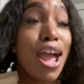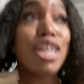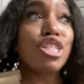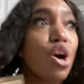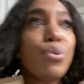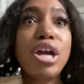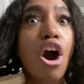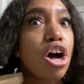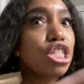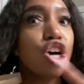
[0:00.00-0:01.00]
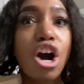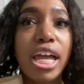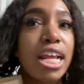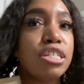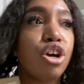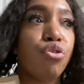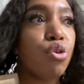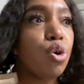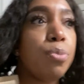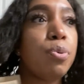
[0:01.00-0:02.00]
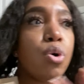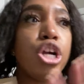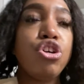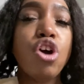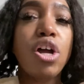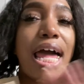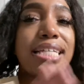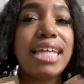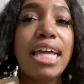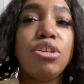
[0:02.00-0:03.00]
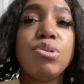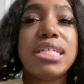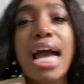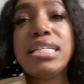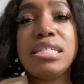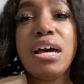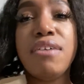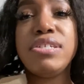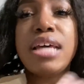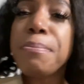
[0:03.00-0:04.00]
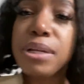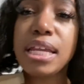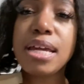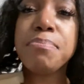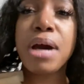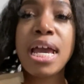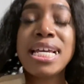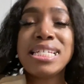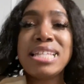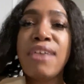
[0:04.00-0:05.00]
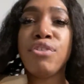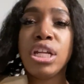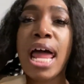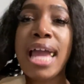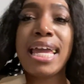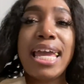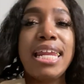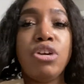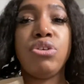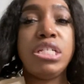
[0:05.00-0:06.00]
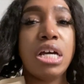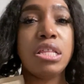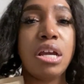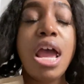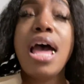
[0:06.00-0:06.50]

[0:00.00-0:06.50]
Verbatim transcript: So we all talking as a group or, you know, like saying little side stuff separately, but it's never like hitting on each other.